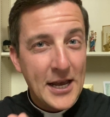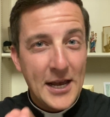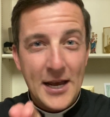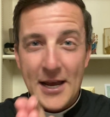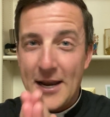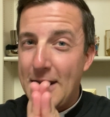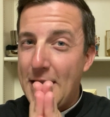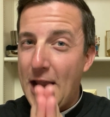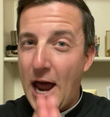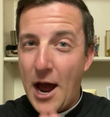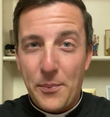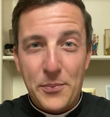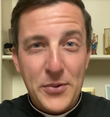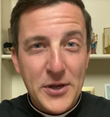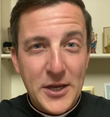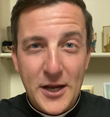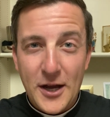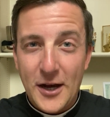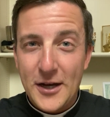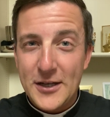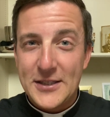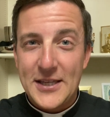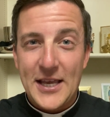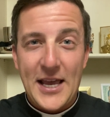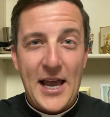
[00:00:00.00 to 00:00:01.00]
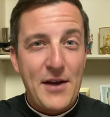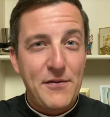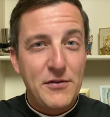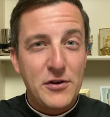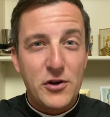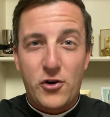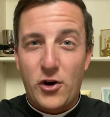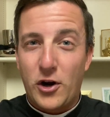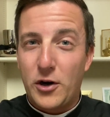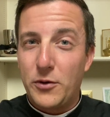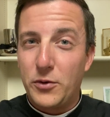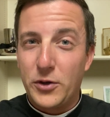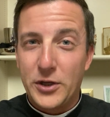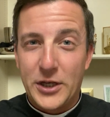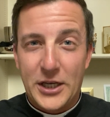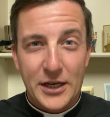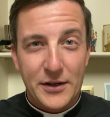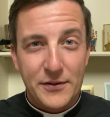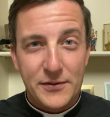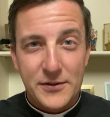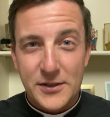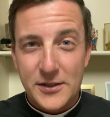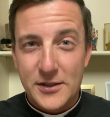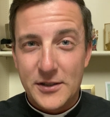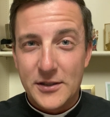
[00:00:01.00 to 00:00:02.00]
Not because they have incredible
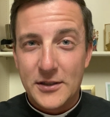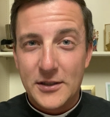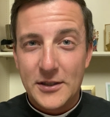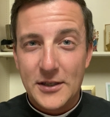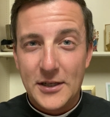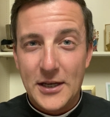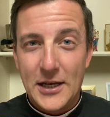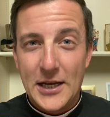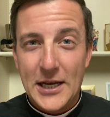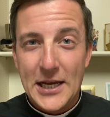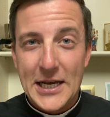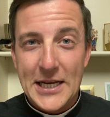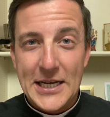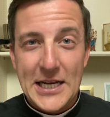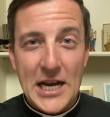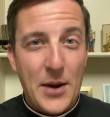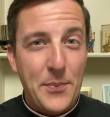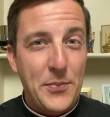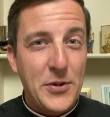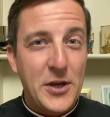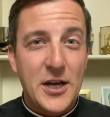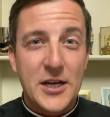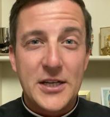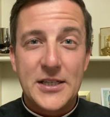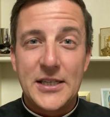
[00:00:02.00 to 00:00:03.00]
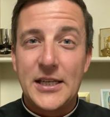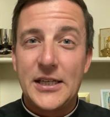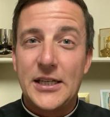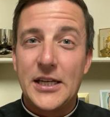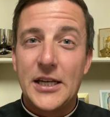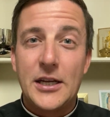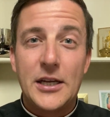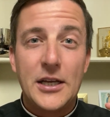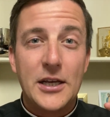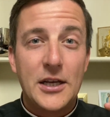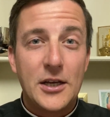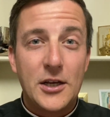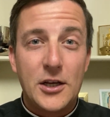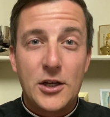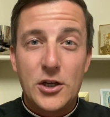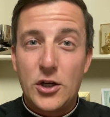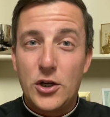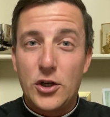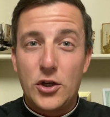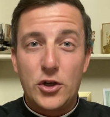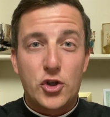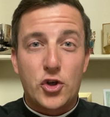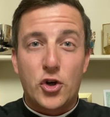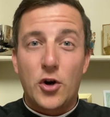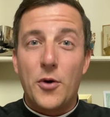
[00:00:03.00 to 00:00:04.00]
gifts, not because they did
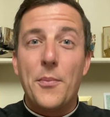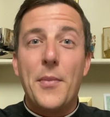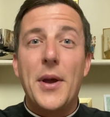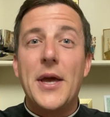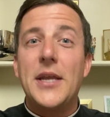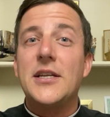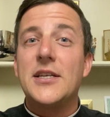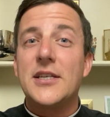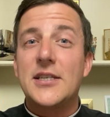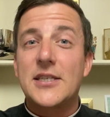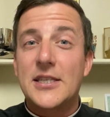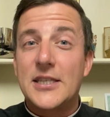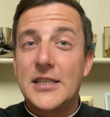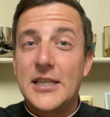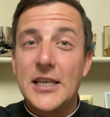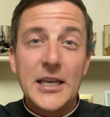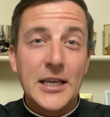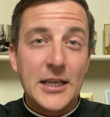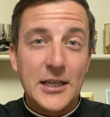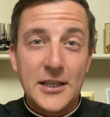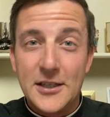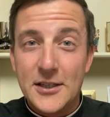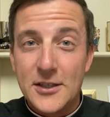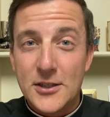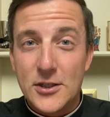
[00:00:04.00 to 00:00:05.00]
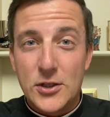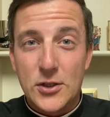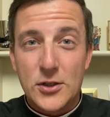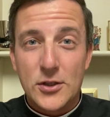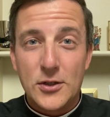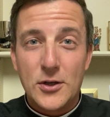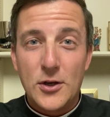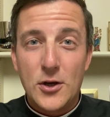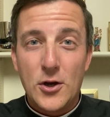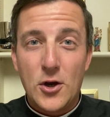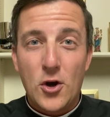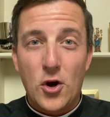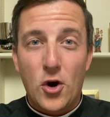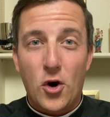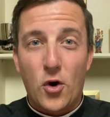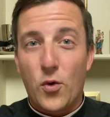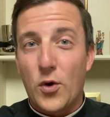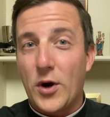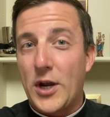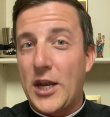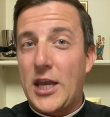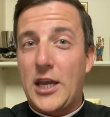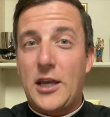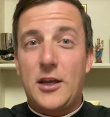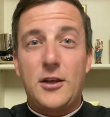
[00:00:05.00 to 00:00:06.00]
tremendous things or
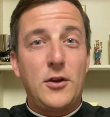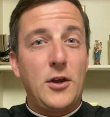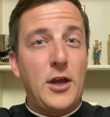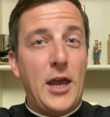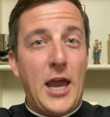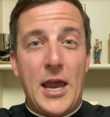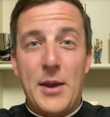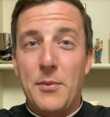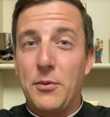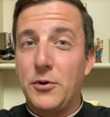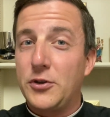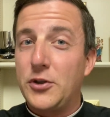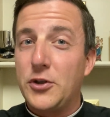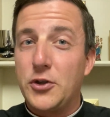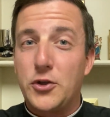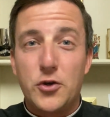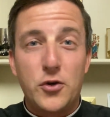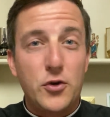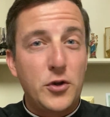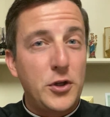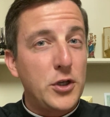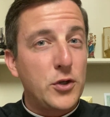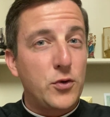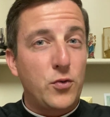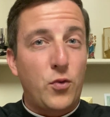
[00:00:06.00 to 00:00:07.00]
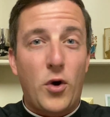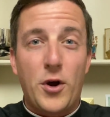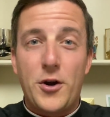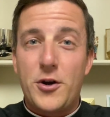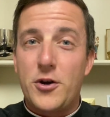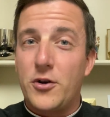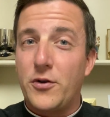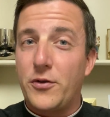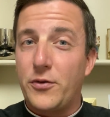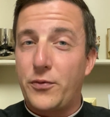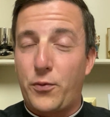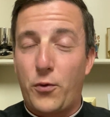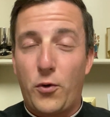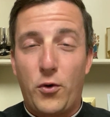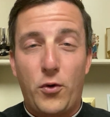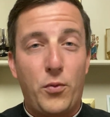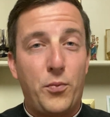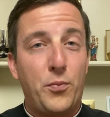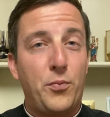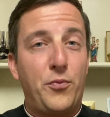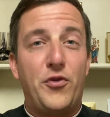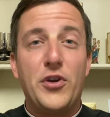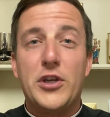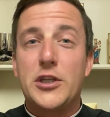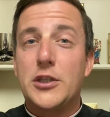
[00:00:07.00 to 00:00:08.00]
were able to do these wonderful
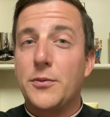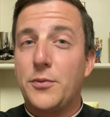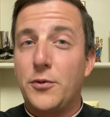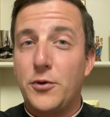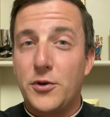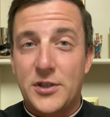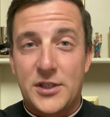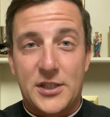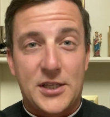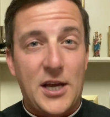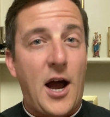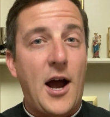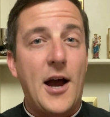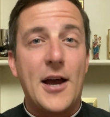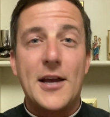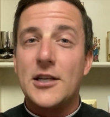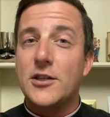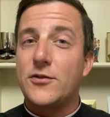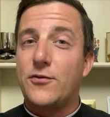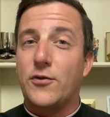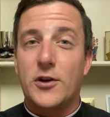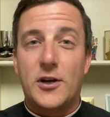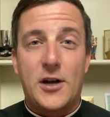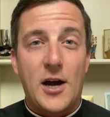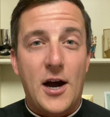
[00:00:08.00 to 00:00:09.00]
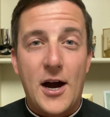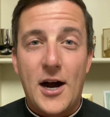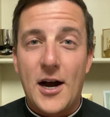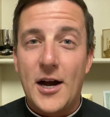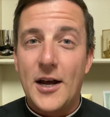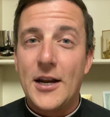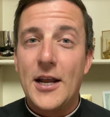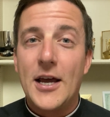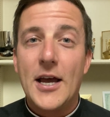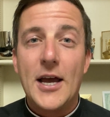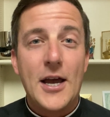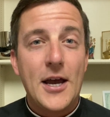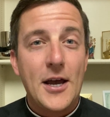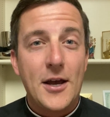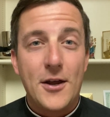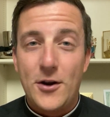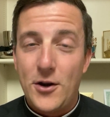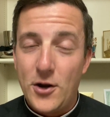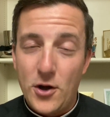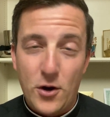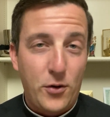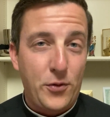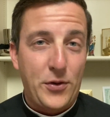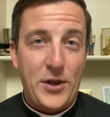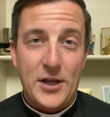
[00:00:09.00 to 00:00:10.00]
visible signs for God.
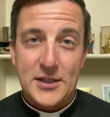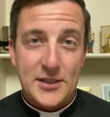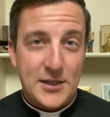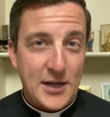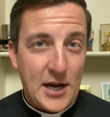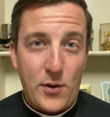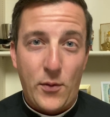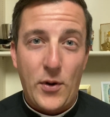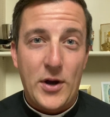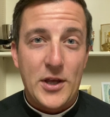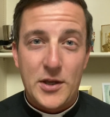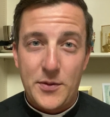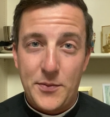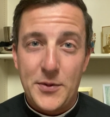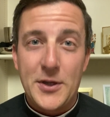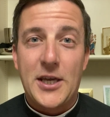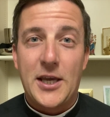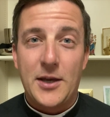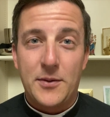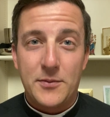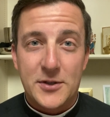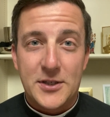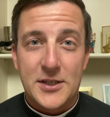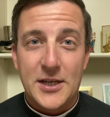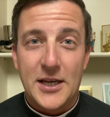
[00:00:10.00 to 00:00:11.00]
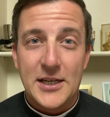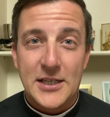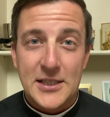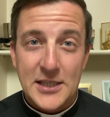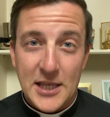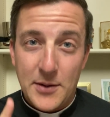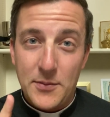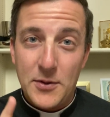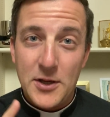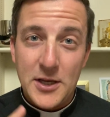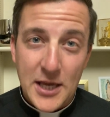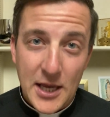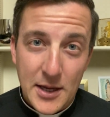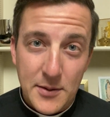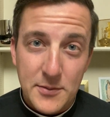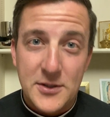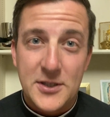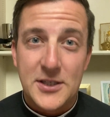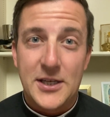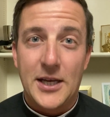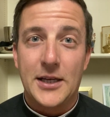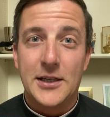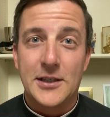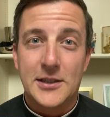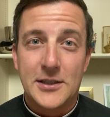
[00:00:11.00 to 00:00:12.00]
No, that's not why they became saints. They became
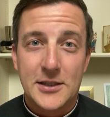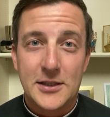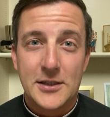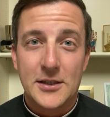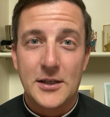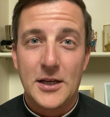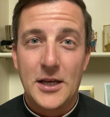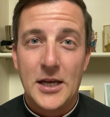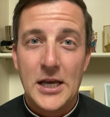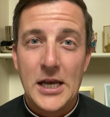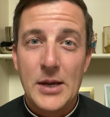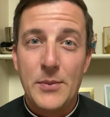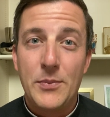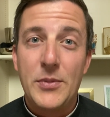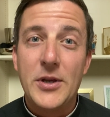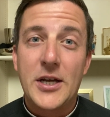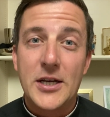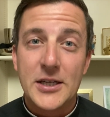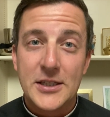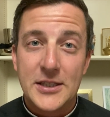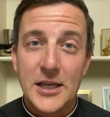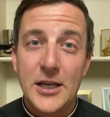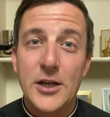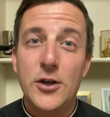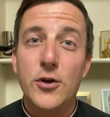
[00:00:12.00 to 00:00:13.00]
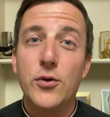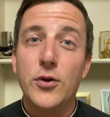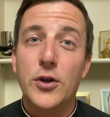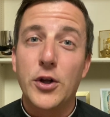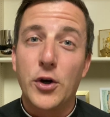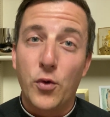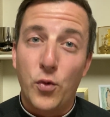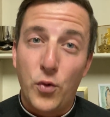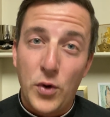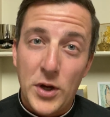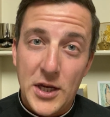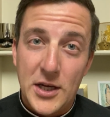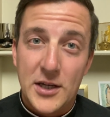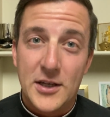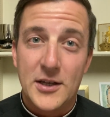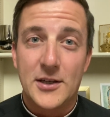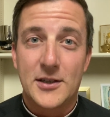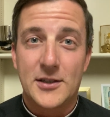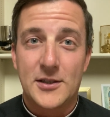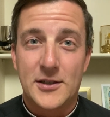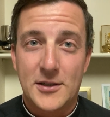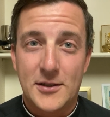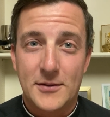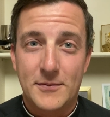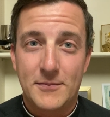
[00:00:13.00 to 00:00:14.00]
saints because they knew their
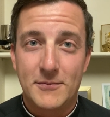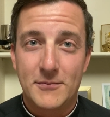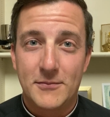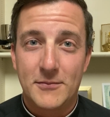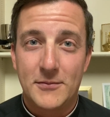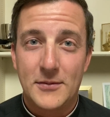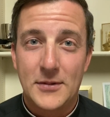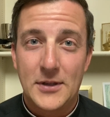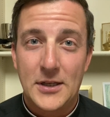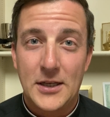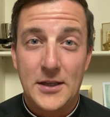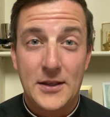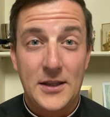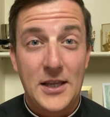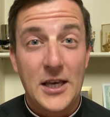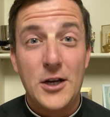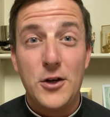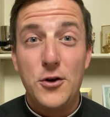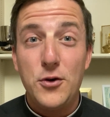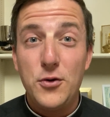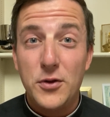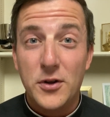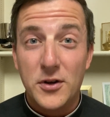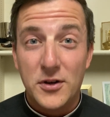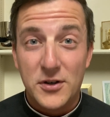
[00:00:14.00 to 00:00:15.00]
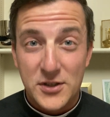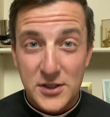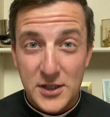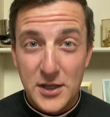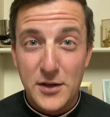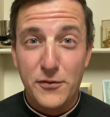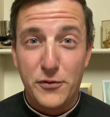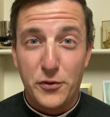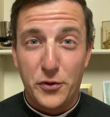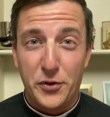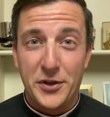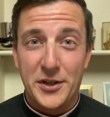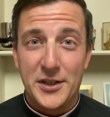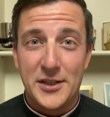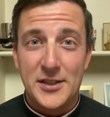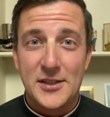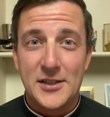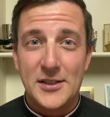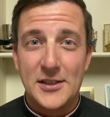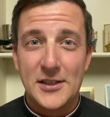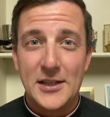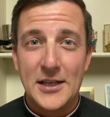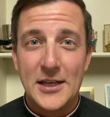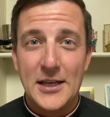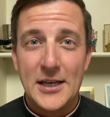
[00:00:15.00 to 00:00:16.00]
weakness. They knew their sinfulness.